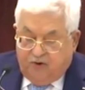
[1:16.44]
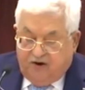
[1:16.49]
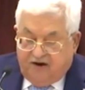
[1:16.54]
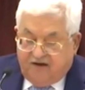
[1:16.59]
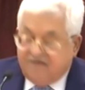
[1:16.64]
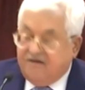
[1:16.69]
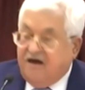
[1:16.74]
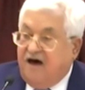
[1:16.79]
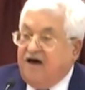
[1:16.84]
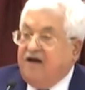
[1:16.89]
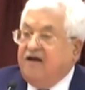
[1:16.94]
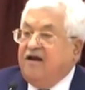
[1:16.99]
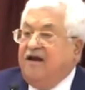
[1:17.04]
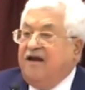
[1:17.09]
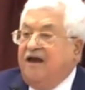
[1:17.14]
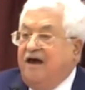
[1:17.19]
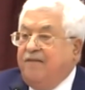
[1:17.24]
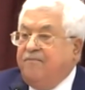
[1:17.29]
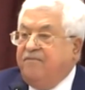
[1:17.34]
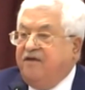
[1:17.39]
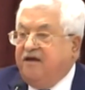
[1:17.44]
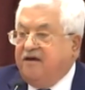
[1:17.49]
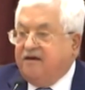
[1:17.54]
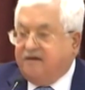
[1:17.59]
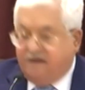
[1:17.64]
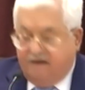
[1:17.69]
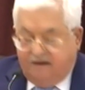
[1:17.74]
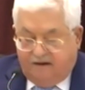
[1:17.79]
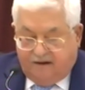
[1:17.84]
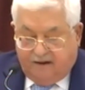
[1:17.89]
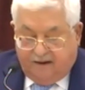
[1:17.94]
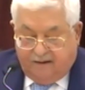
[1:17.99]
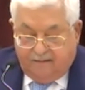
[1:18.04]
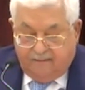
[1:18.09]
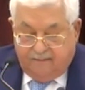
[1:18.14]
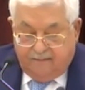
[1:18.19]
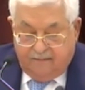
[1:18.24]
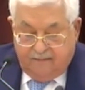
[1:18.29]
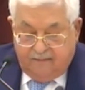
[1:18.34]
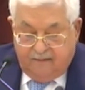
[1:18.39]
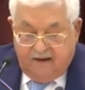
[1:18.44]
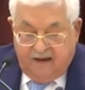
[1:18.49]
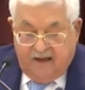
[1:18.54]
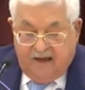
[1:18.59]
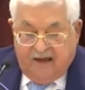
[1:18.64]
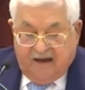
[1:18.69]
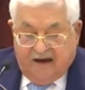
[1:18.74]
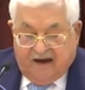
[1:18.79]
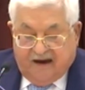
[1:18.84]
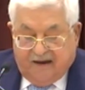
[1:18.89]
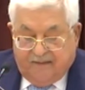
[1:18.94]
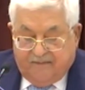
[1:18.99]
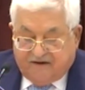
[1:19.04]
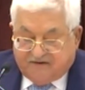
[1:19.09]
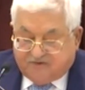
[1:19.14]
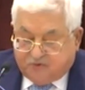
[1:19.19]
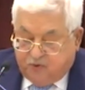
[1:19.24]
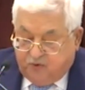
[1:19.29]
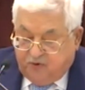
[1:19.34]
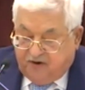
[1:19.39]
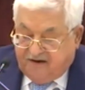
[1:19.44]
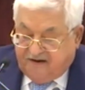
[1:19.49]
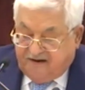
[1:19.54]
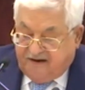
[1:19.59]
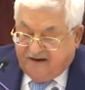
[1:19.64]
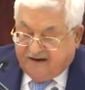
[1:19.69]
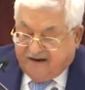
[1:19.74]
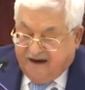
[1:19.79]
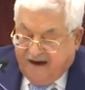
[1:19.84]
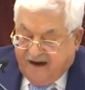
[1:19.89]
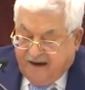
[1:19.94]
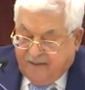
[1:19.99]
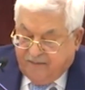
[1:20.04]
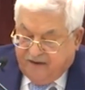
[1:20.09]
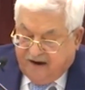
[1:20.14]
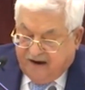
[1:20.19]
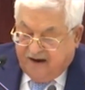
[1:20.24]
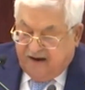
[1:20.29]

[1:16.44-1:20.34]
up a huge part of its budget. The economic situation in the